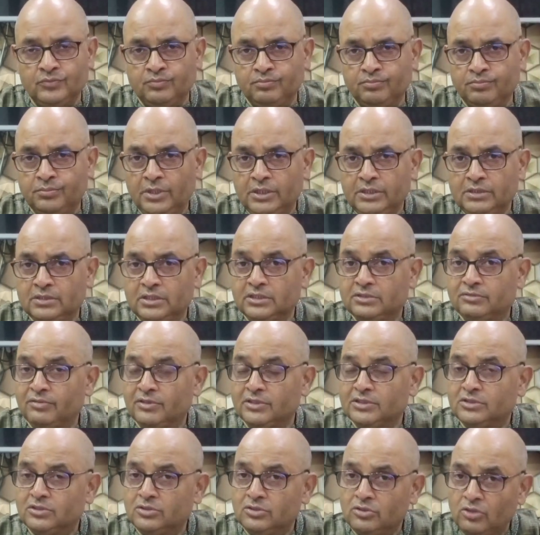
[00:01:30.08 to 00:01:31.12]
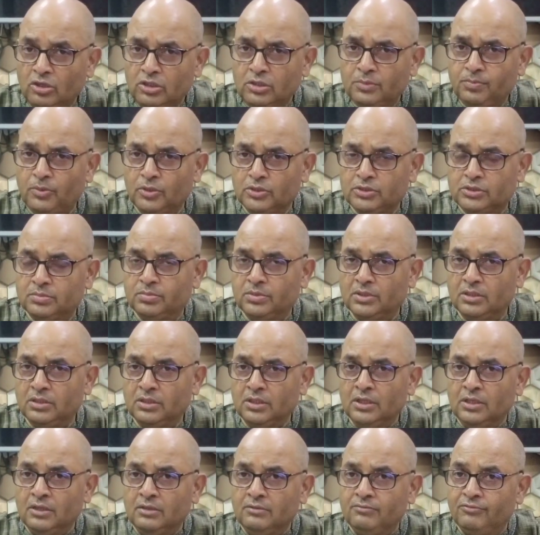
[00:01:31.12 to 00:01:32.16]
But this was not possible
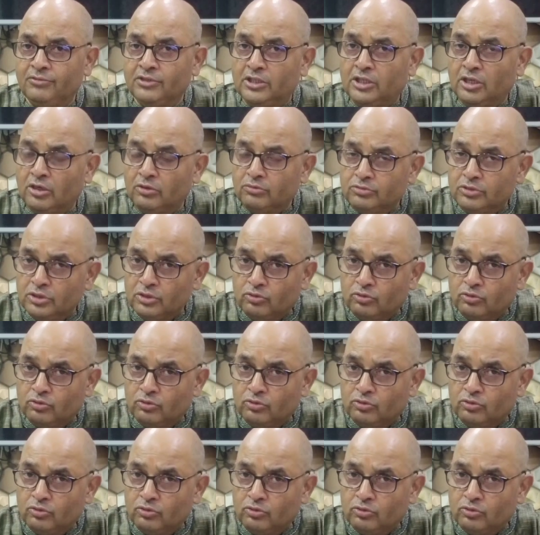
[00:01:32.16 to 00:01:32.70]
without